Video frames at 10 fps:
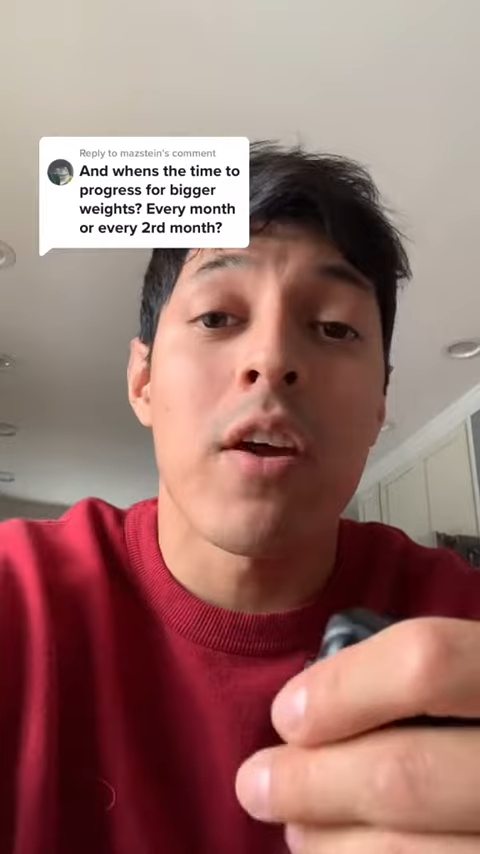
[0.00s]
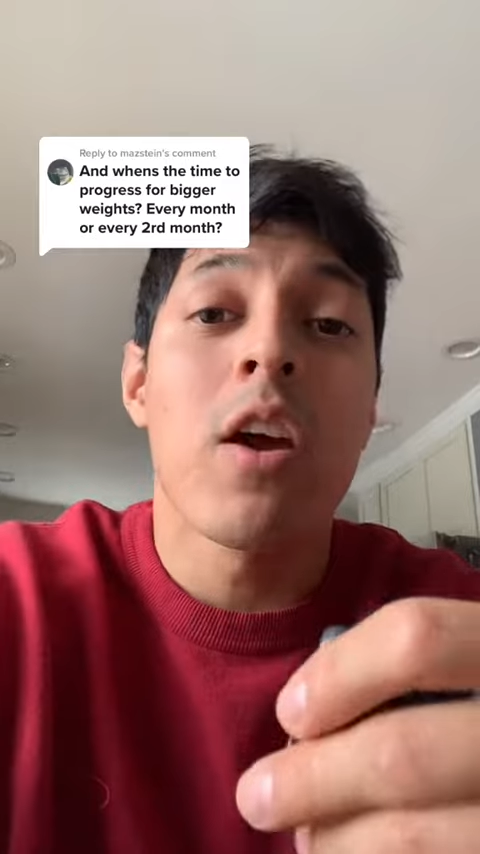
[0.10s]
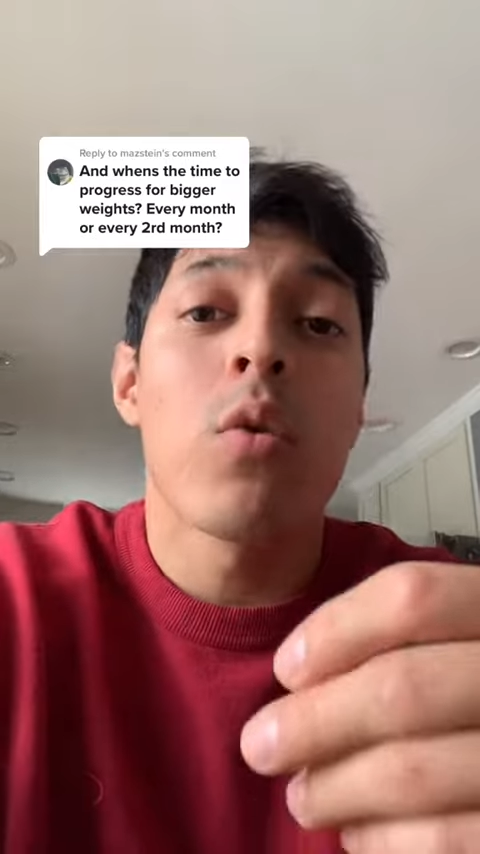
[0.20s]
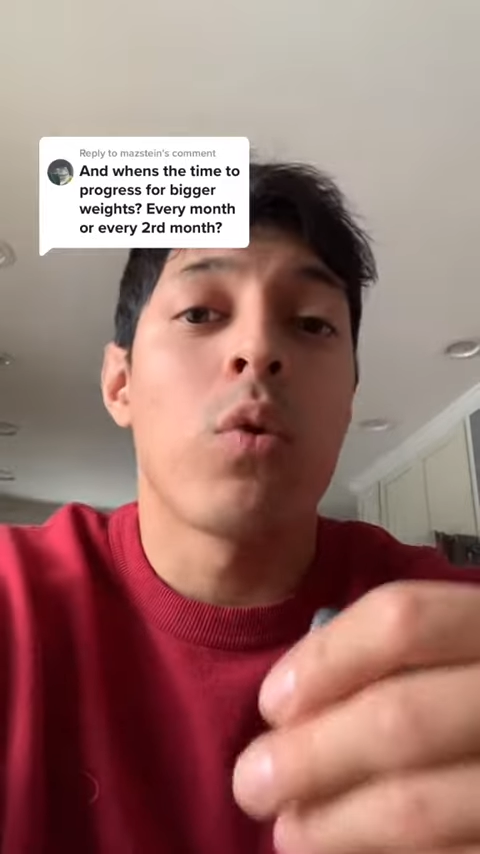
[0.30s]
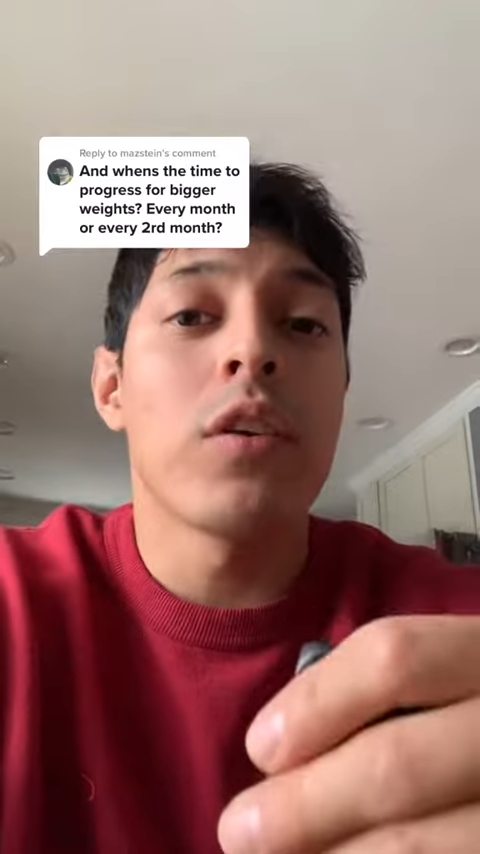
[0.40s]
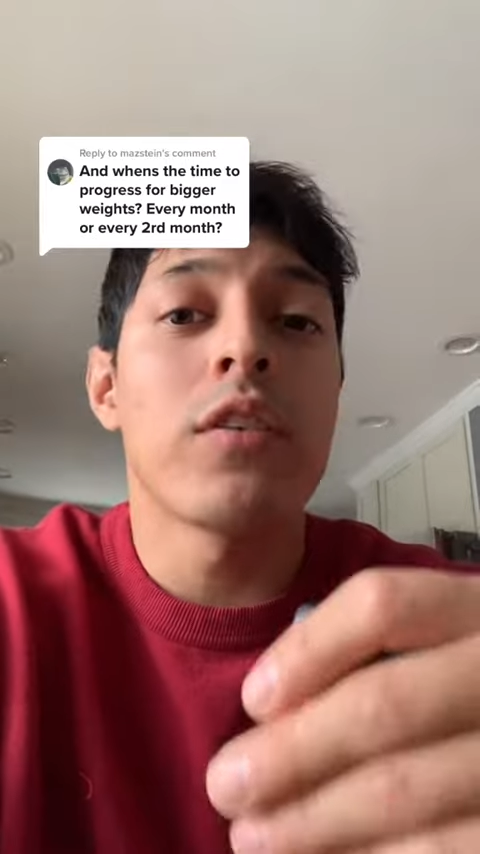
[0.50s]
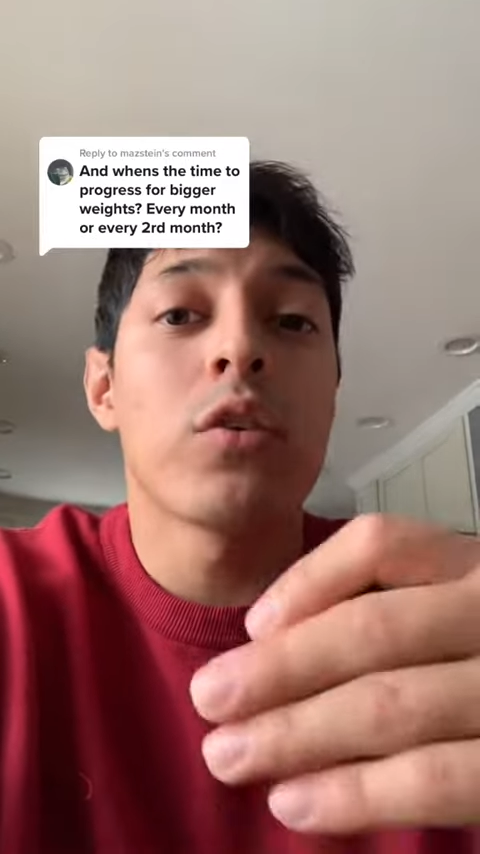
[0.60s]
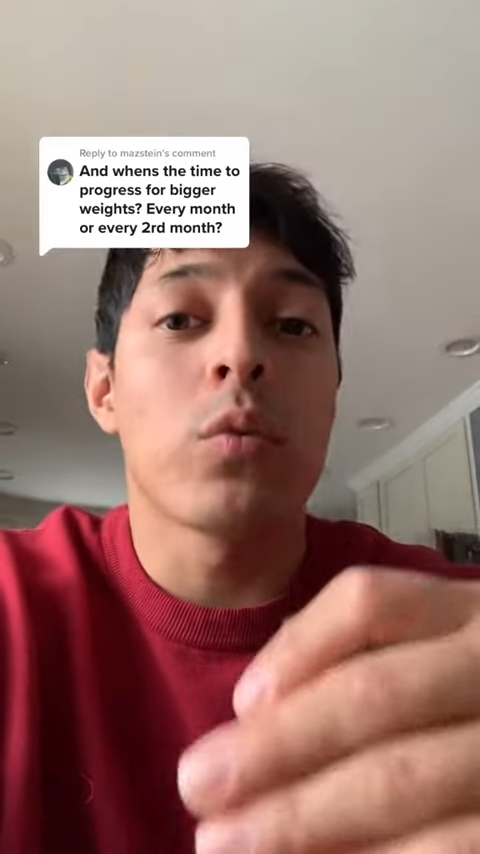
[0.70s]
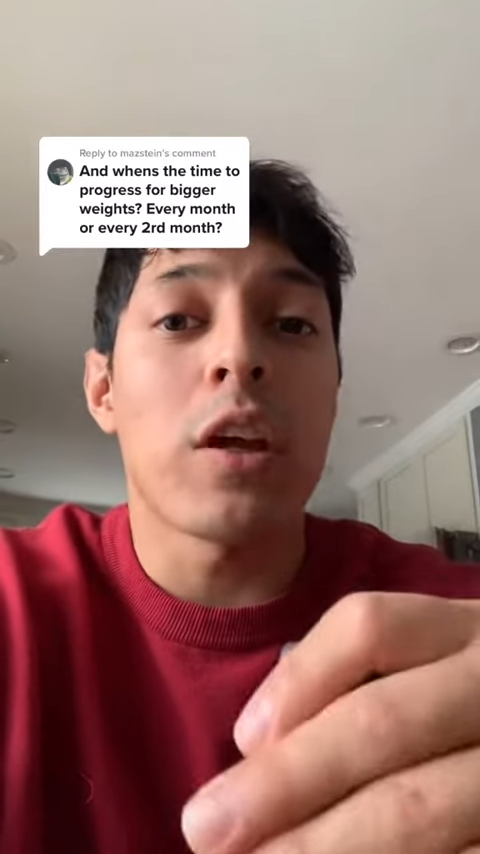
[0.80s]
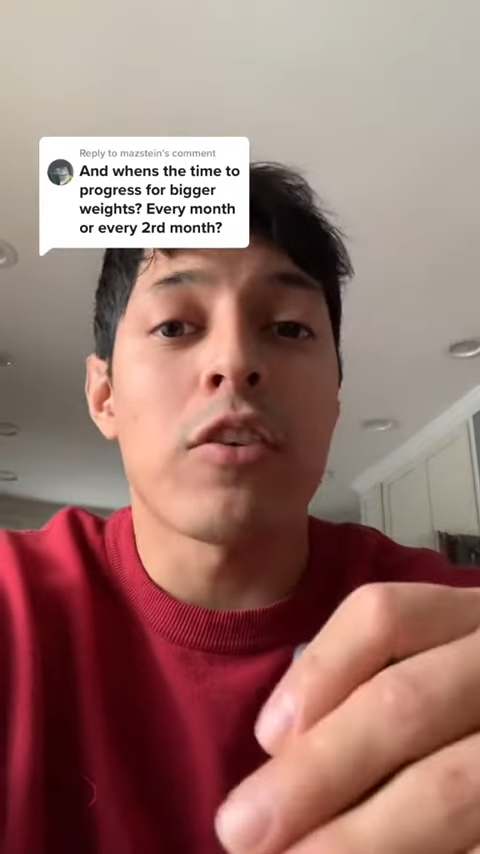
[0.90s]
Once you
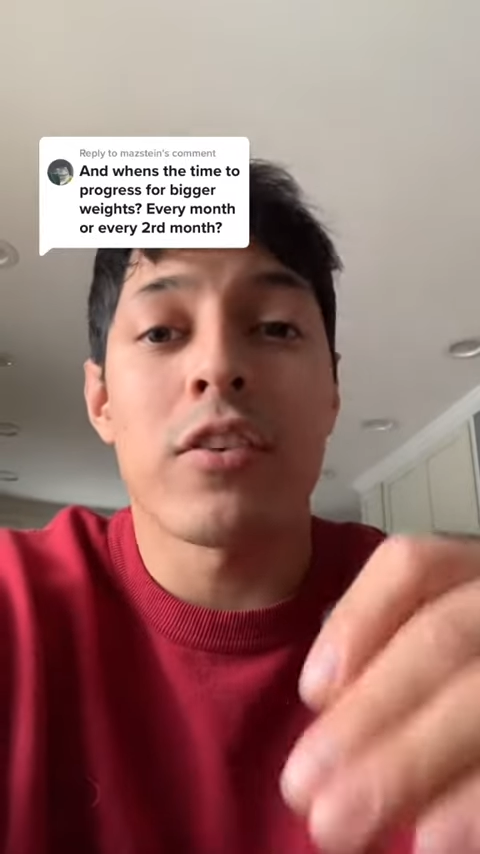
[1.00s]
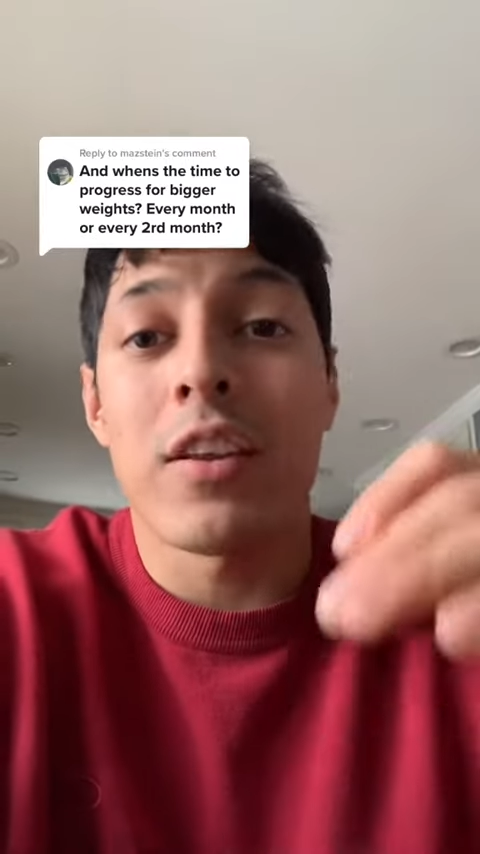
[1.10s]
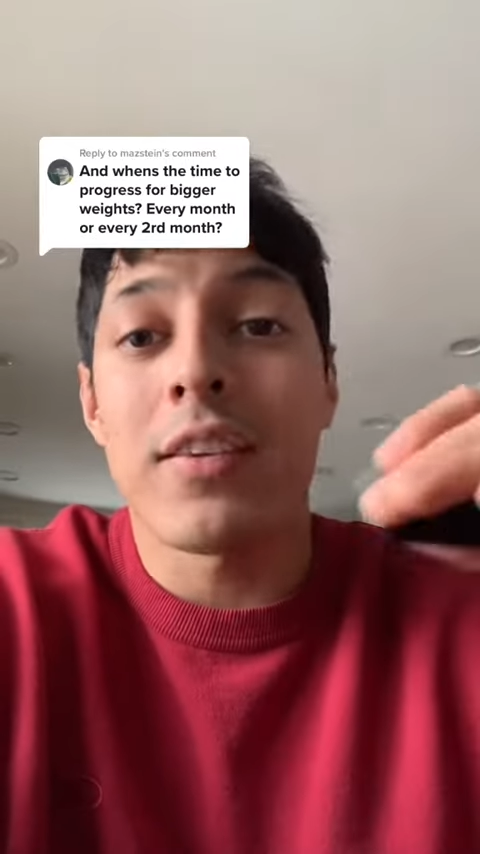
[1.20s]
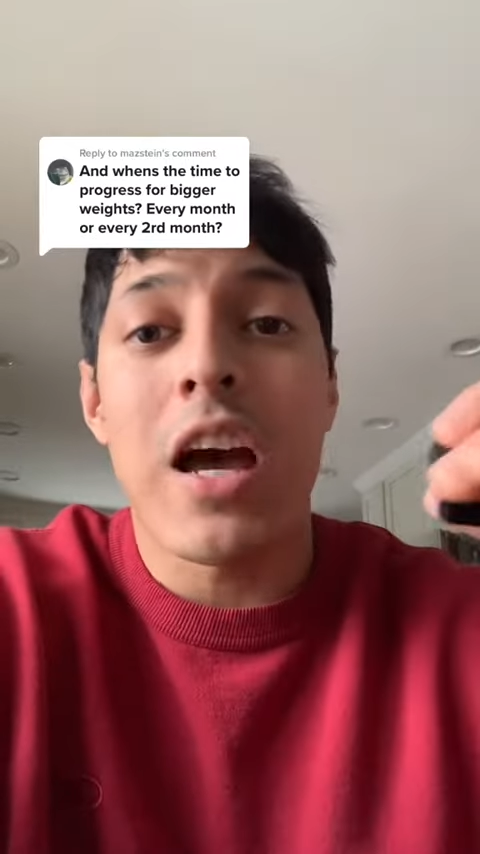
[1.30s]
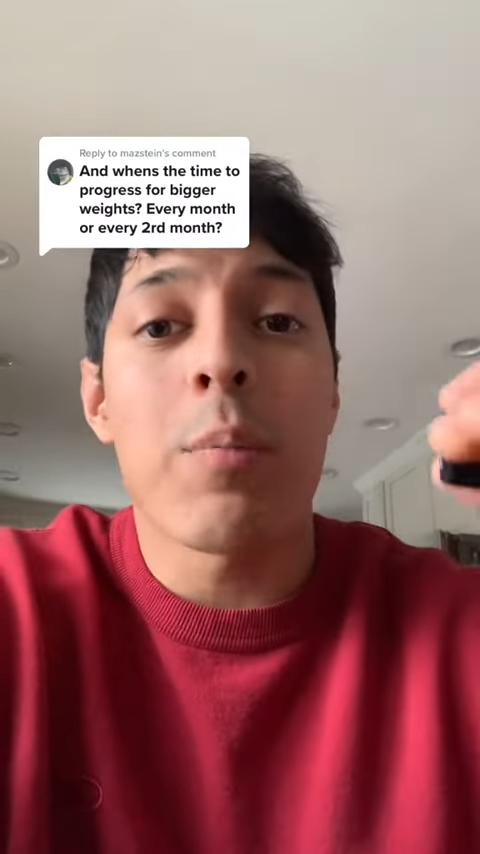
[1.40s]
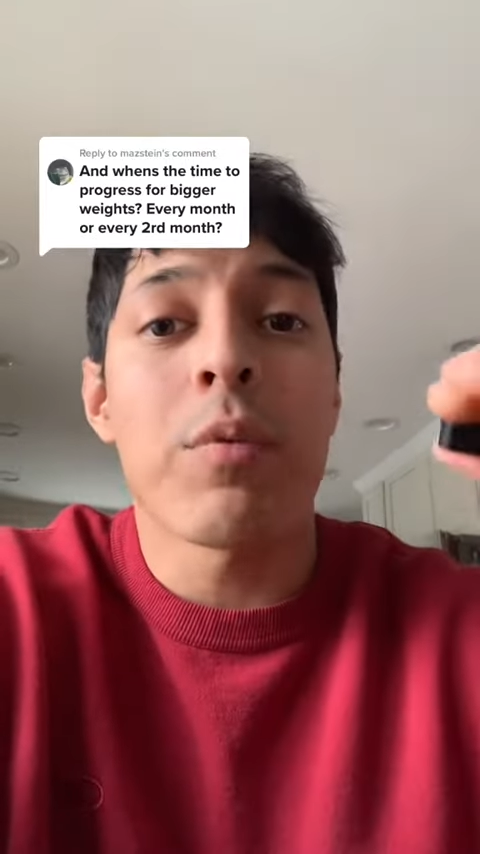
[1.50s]
reach the top